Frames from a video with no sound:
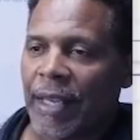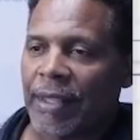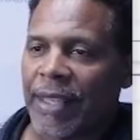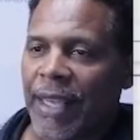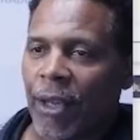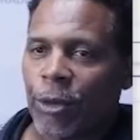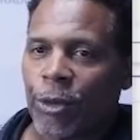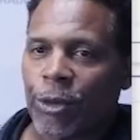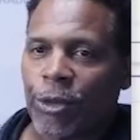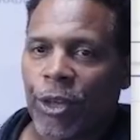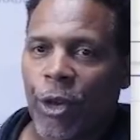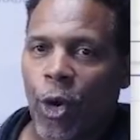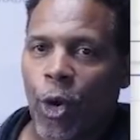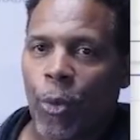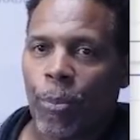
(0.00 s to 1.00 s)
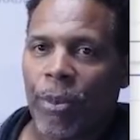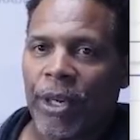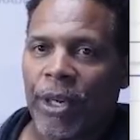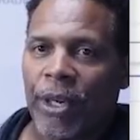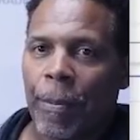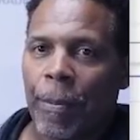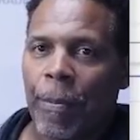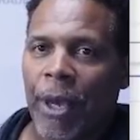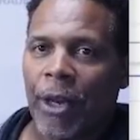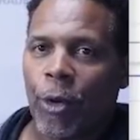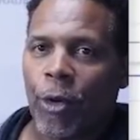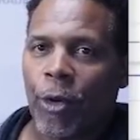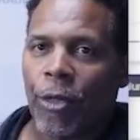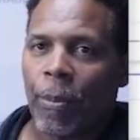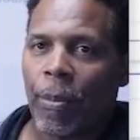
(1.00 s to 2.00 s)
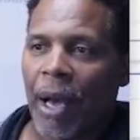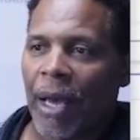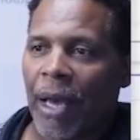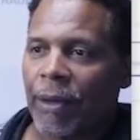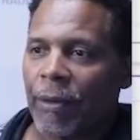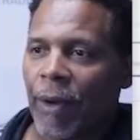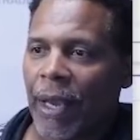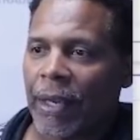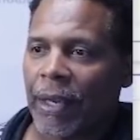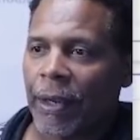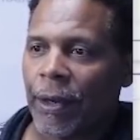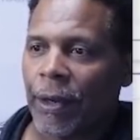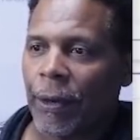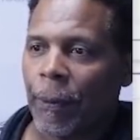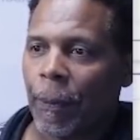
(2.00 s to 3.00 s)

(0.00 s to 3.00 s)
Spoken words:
candle is going to open in the middle of the body right here.